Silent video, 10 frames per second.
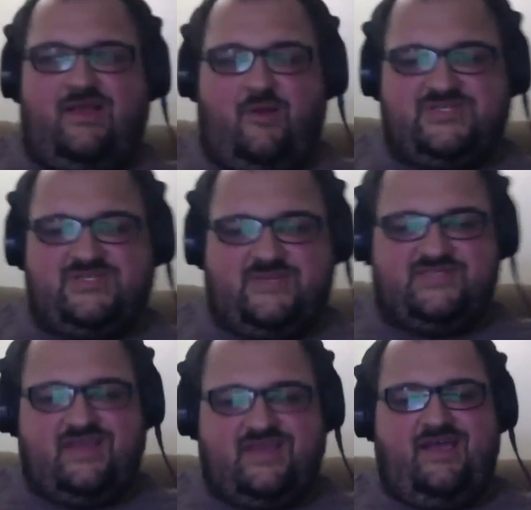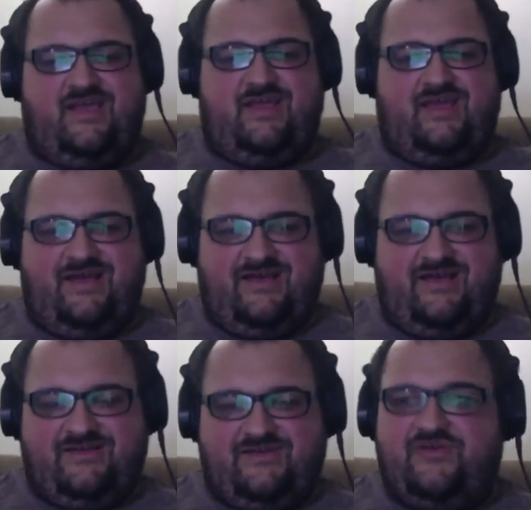seems like a
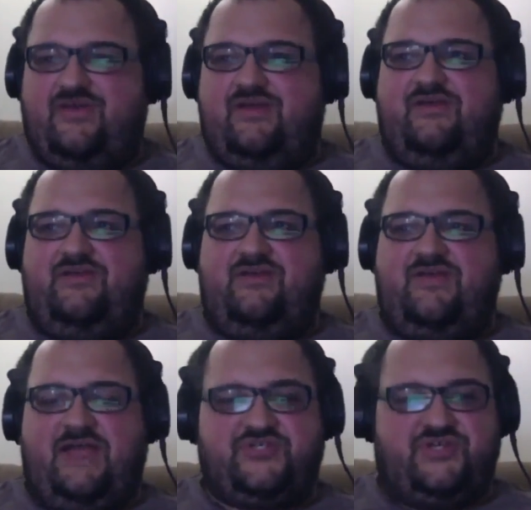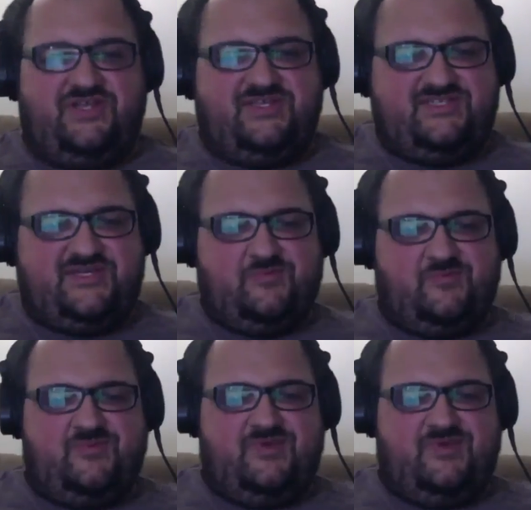nationalism